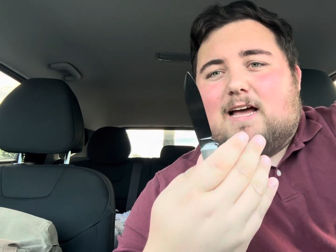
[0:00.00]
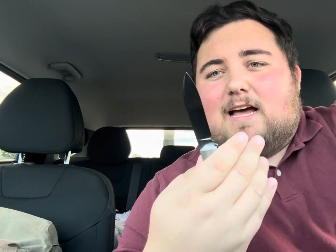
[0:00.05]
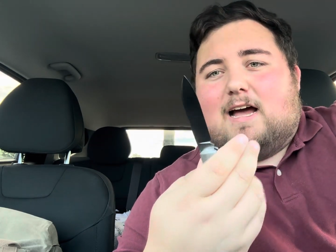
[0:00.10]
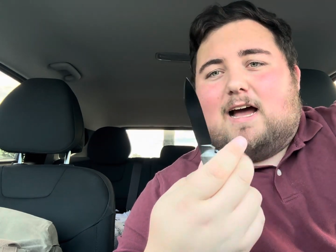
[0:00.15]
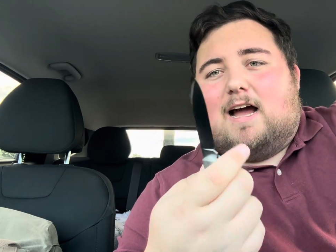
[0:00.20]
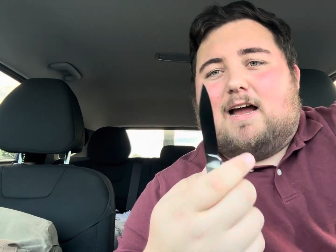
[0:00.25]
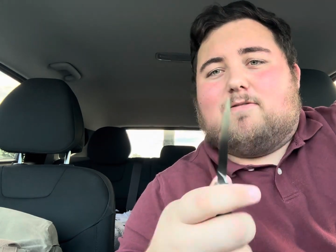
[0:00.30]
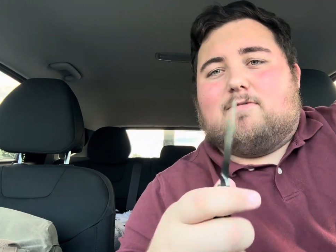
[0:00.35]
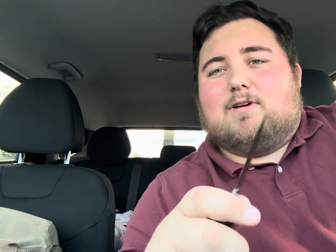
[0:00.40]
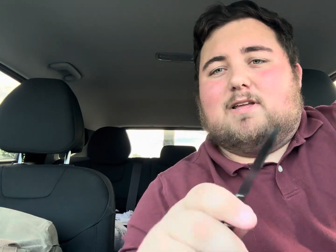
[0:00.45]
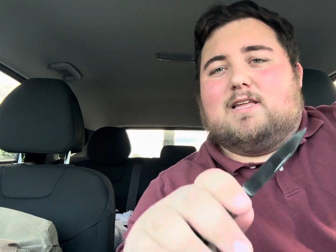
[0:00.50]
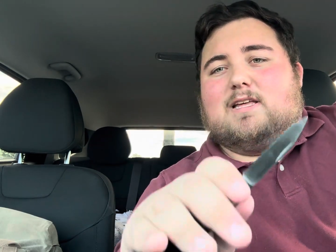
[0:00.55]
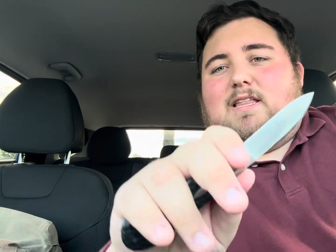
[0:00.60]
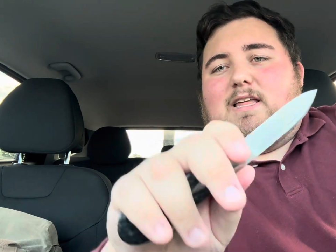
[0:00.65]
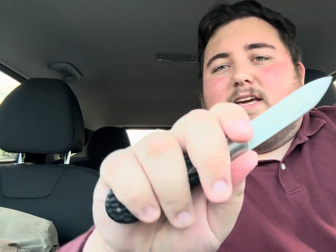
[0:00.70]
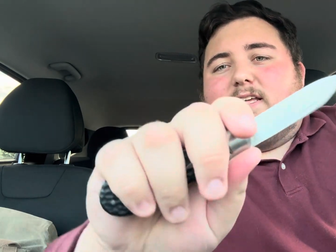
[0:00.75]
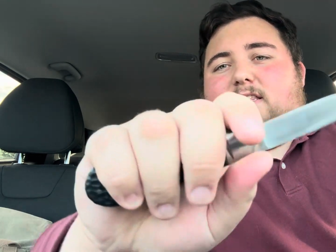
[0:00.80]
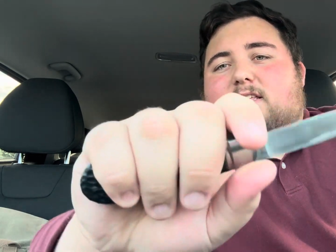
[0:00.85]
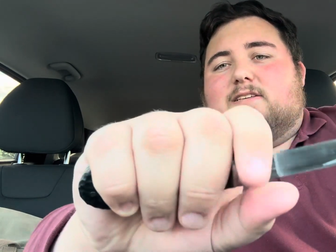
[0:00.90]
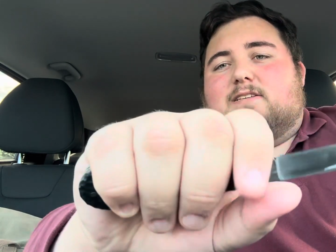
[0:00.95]
I really
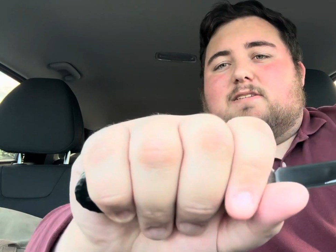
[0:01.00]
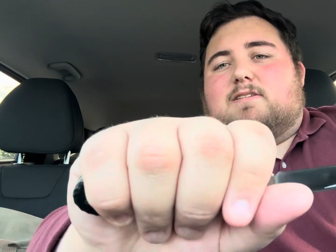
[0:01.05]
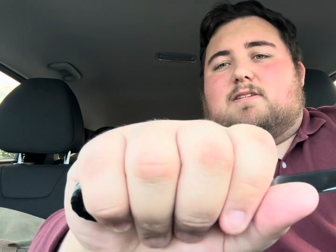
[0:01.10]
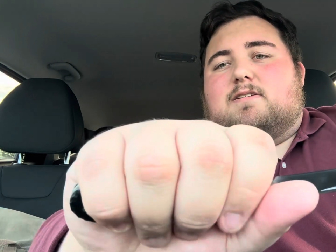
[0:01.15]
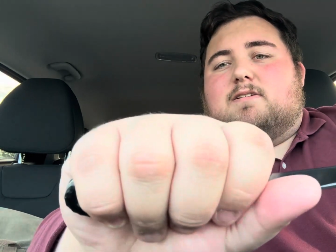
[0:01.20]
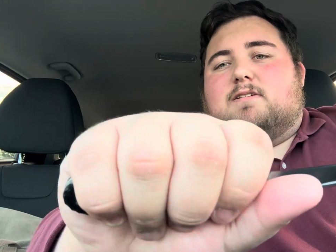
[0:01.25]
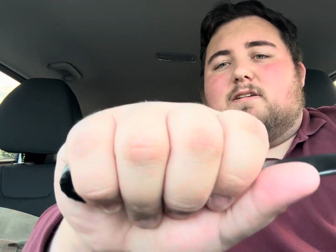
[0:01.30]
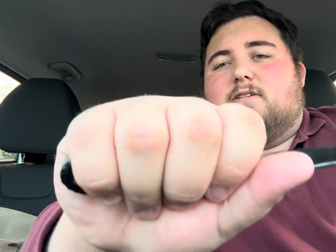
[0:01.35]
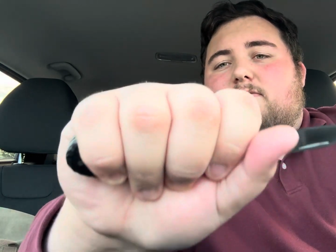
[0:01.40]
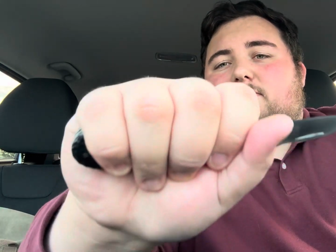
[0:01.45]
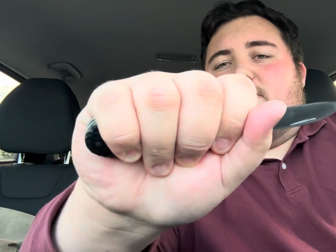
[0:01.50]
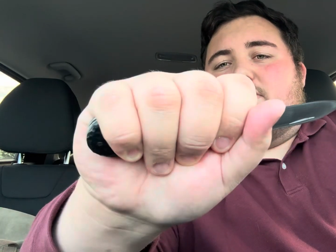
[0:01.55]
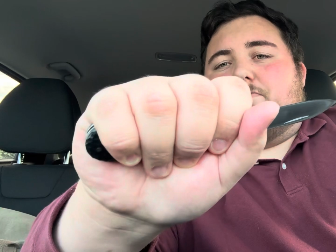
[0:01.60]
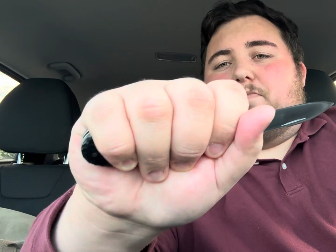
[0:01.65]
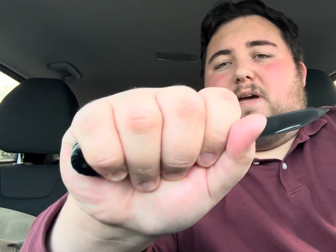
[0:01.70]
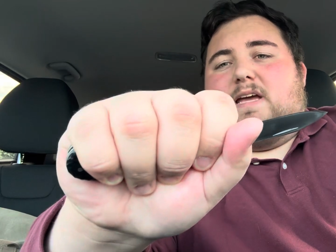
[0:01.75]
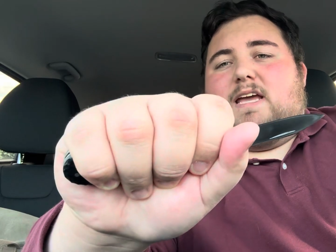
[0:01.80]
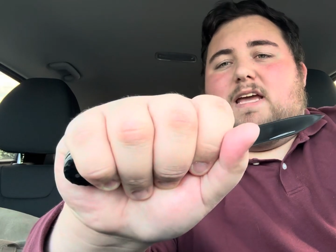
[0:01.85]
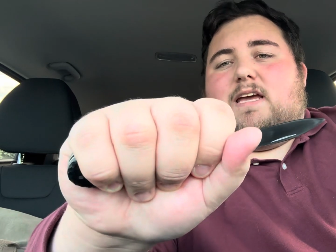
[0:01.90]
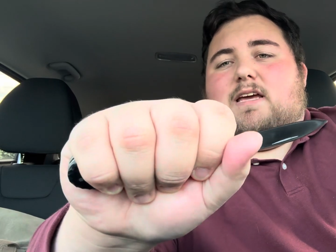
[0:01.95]
like this. It fits
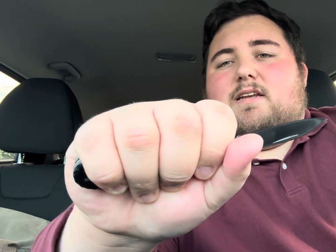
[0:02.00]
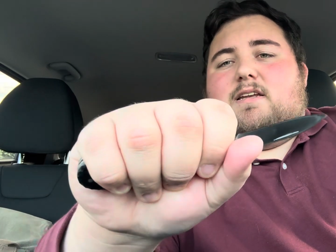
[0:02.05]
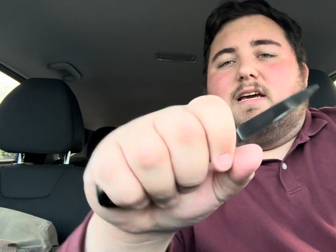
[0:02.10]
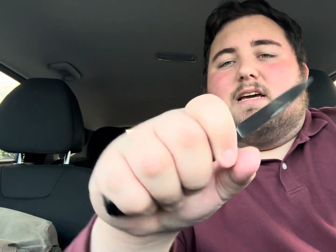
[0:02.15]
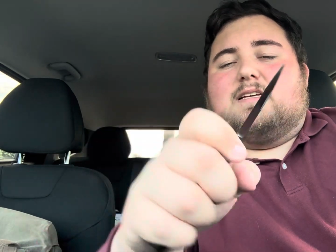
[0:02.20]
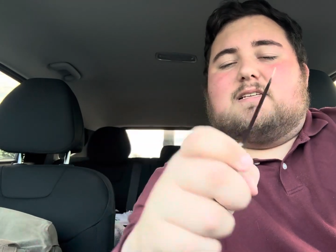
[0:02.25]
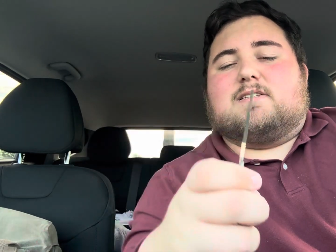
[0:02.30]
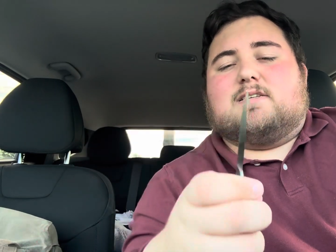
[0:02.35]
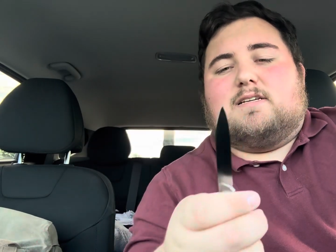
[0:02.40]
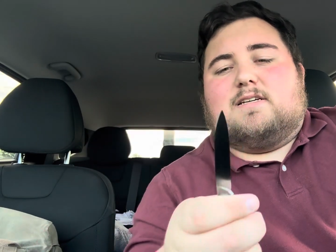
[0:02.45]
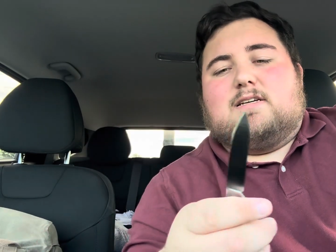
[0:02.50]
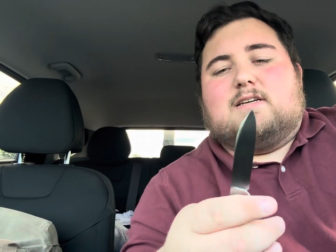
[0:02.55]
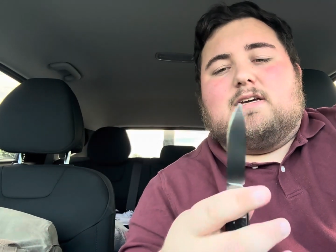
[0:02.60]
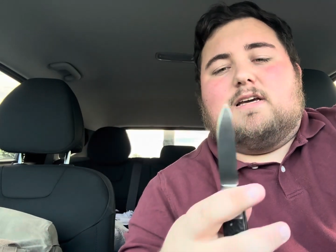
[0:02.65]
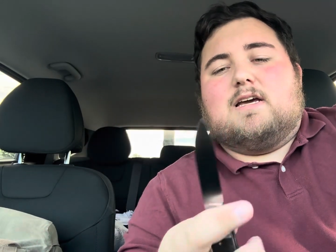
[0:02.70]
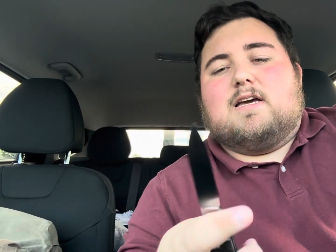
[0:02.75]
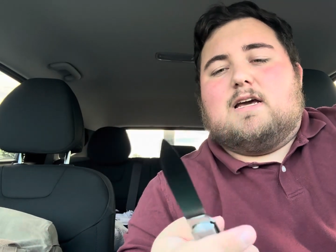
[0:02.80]
my hand nicely.